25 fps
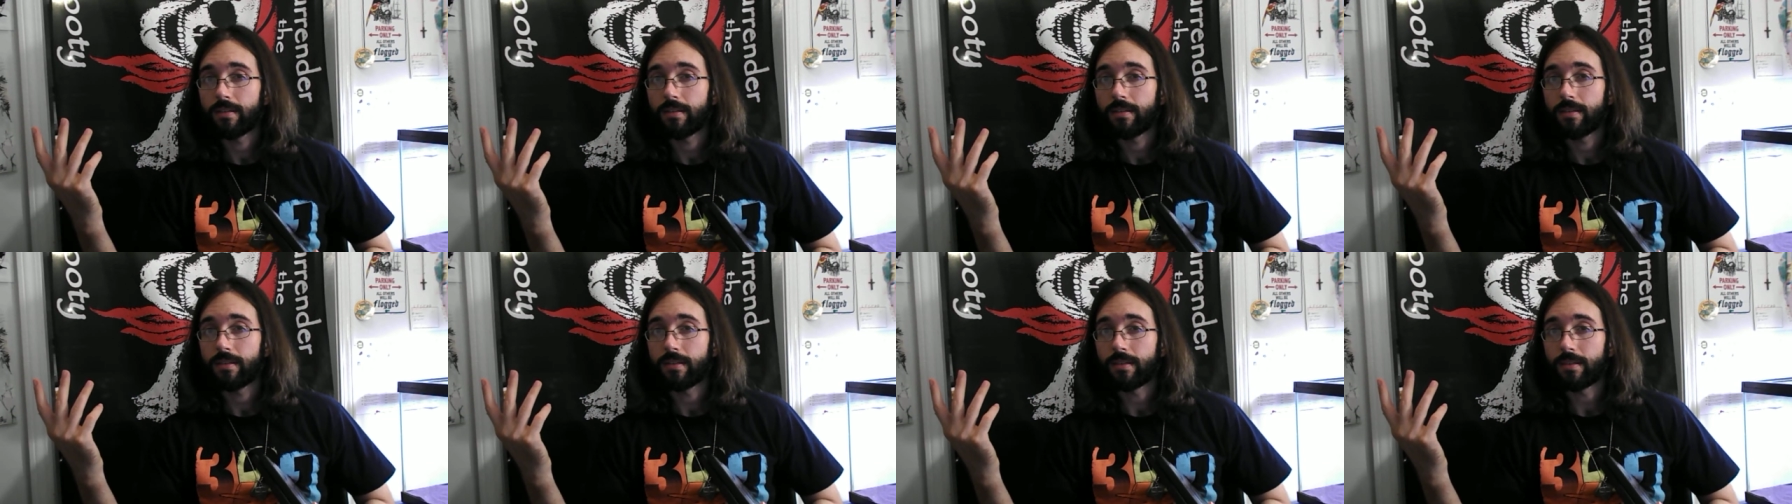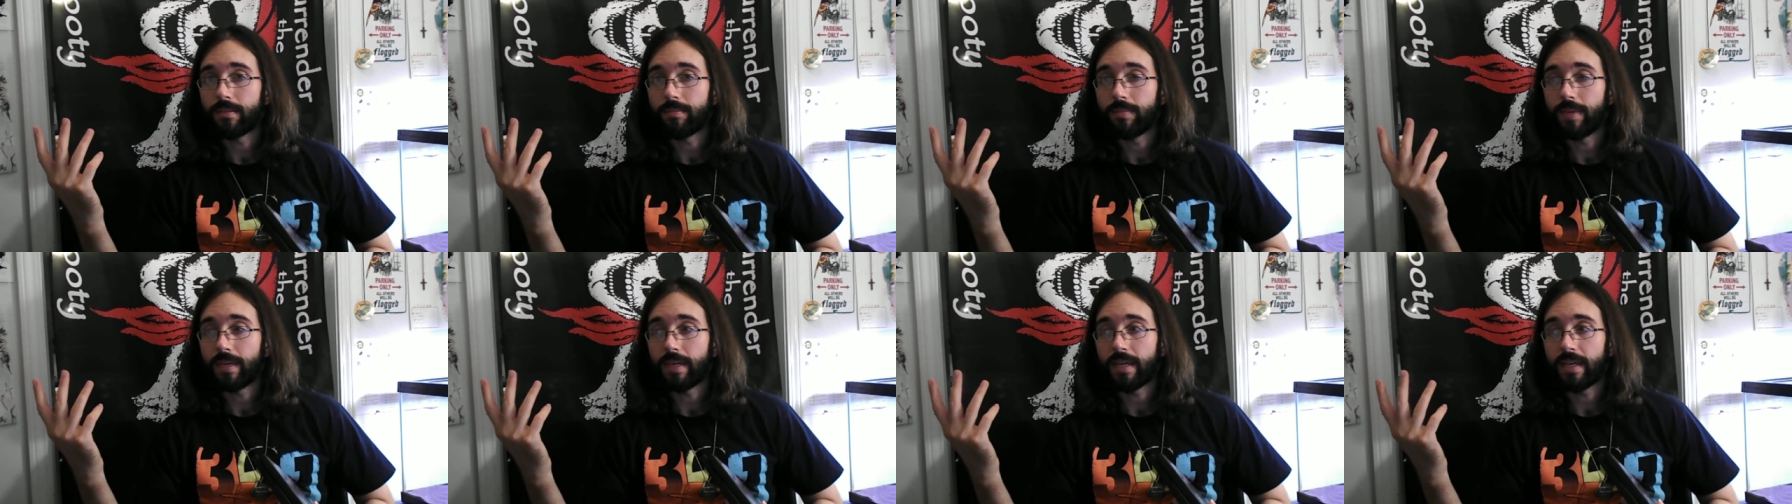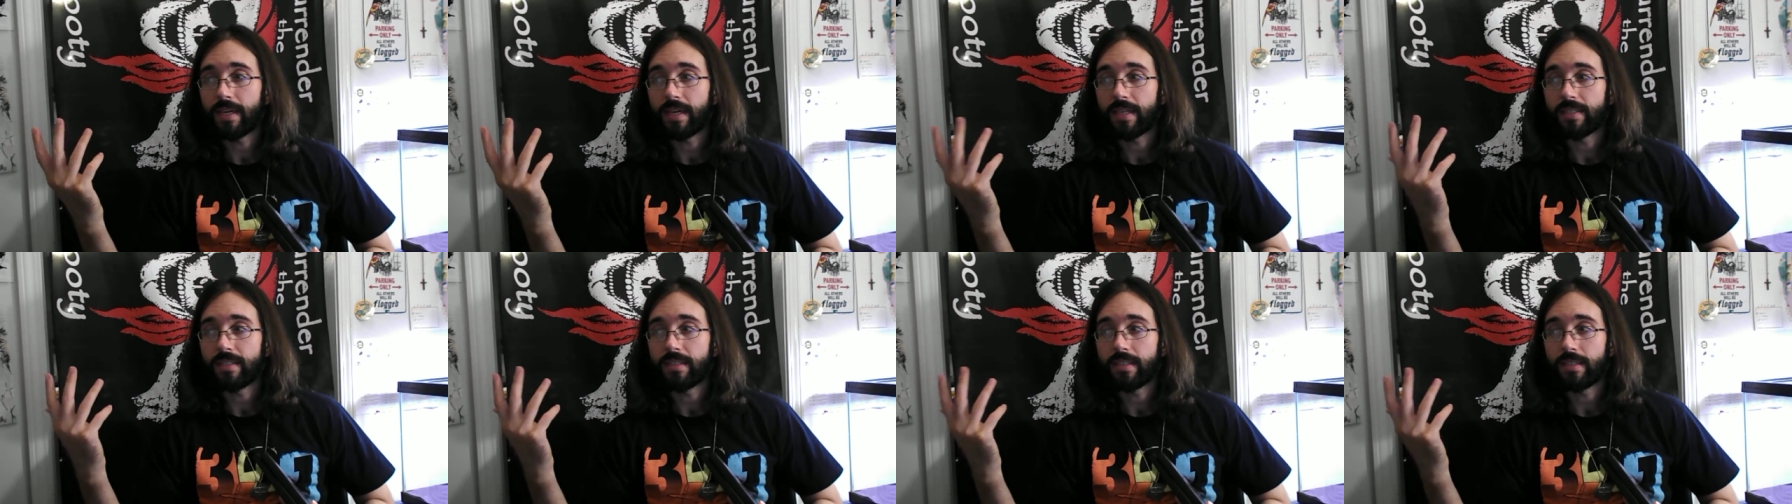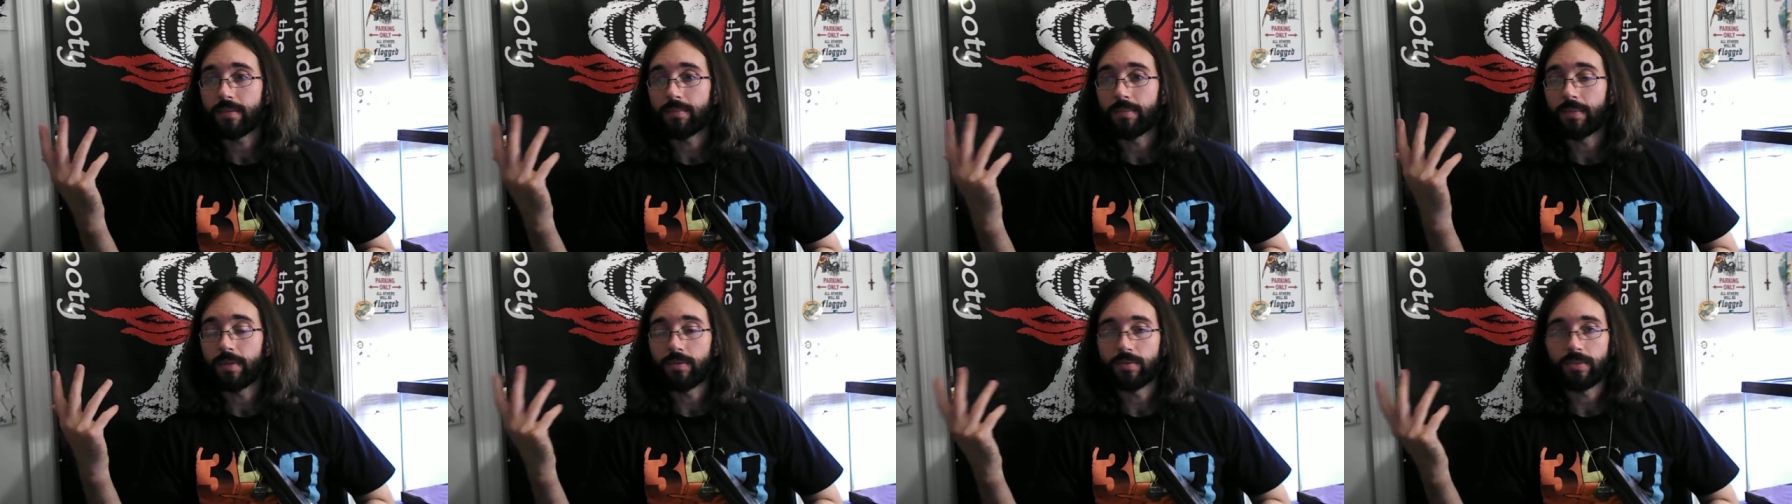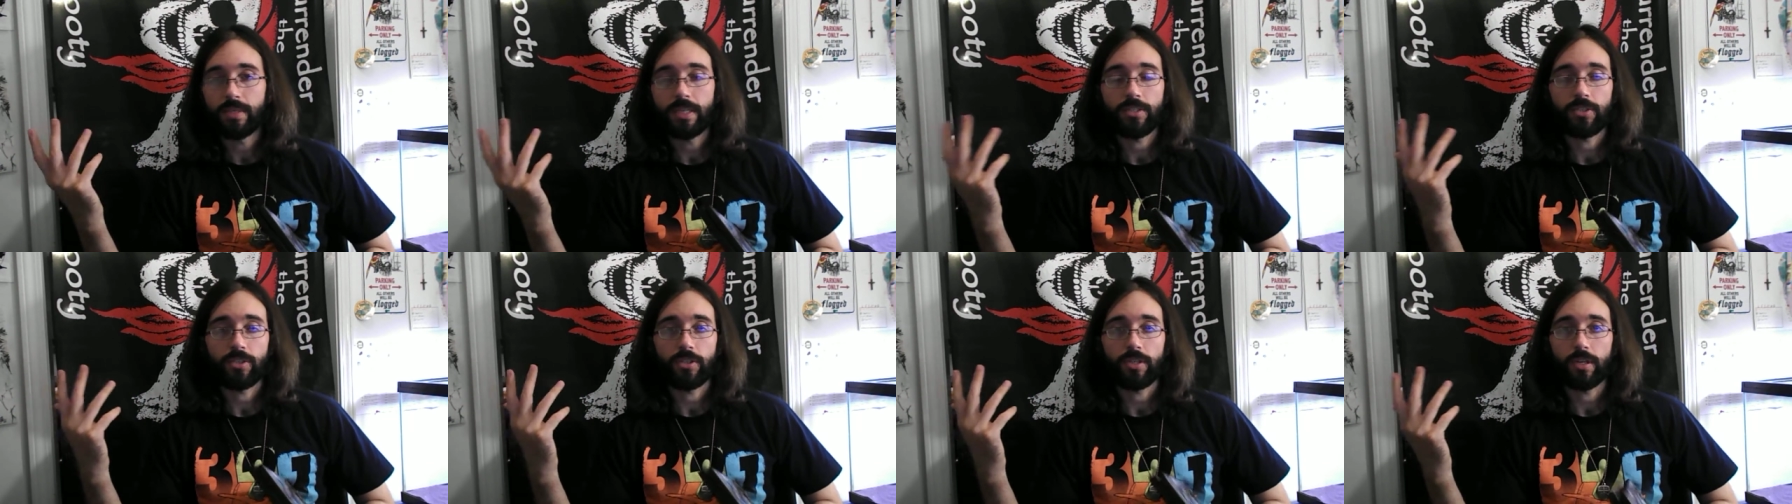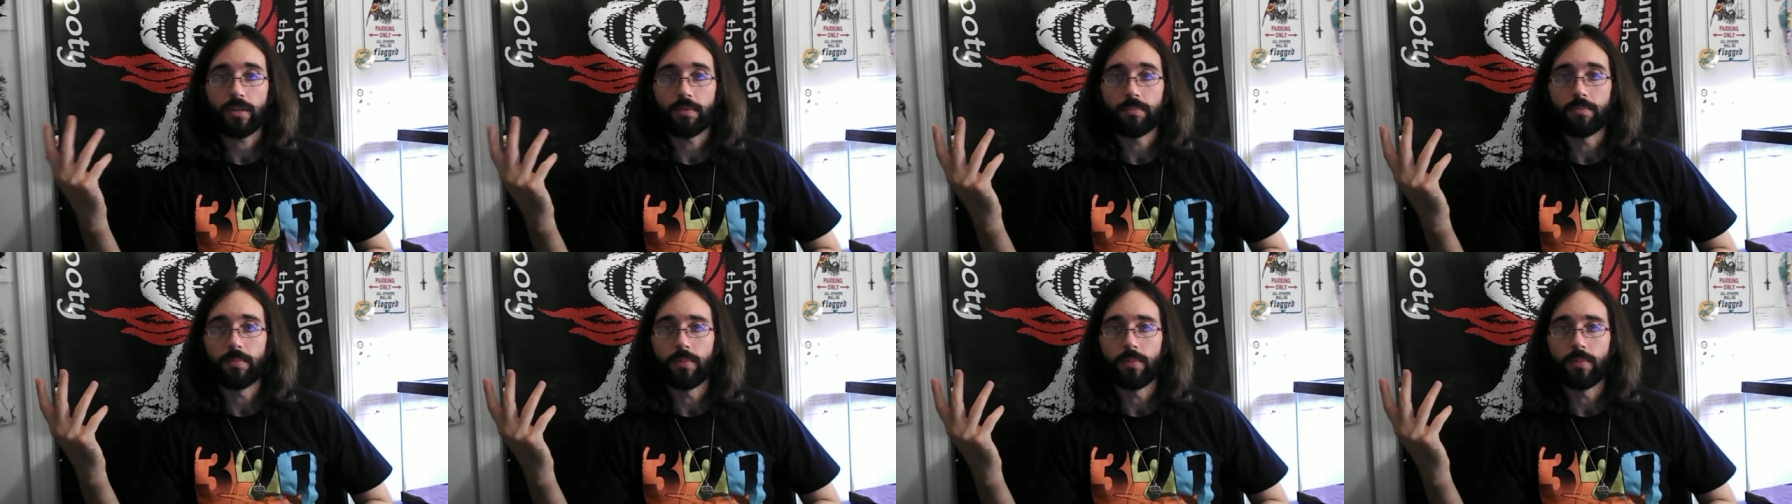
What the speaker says: Mechagodzilla, but it was actually called